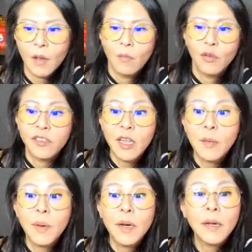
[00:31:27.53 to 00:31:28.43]
We're
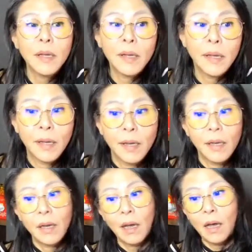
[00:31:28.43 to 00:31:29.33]
stable.
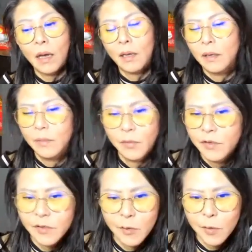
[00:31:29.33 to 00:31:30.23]
We're
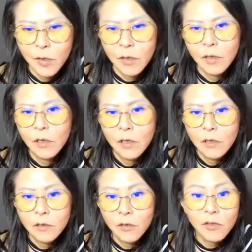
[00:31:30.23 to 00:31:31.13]
stable.
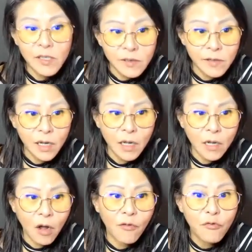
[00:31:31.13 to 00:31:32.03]
So this year
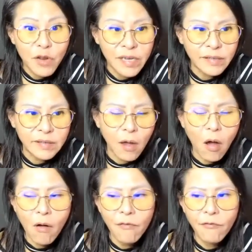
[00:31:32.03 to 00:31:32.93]
got risk
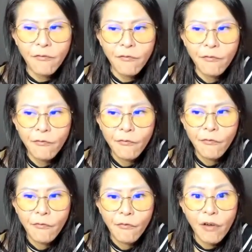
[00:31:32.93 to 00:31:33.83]
of
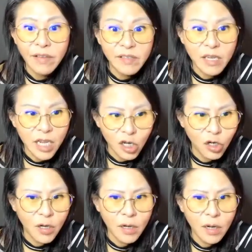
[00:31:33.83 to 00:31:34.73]

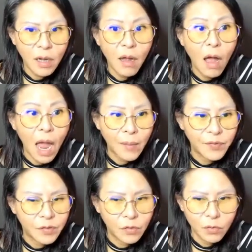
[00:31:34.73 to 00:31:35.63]
resignation,
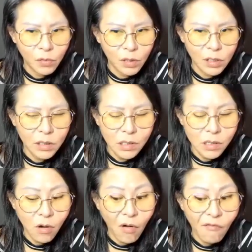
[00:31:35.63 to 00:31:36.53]
absolutely
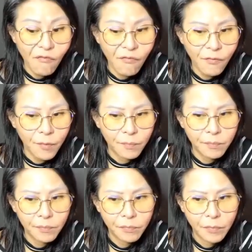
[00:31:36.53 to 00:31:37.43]
confirmed.
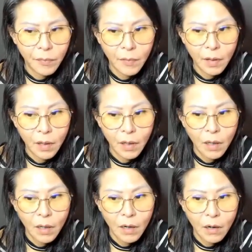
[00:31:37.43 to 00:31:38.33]

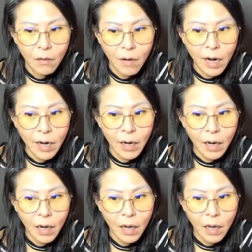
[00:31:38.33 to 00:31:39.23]
Right?
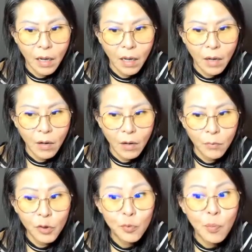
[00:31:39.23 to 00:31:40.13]

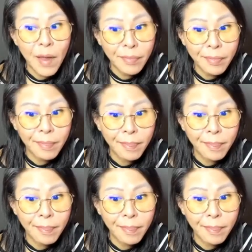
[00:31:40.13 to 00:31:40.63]
Which month?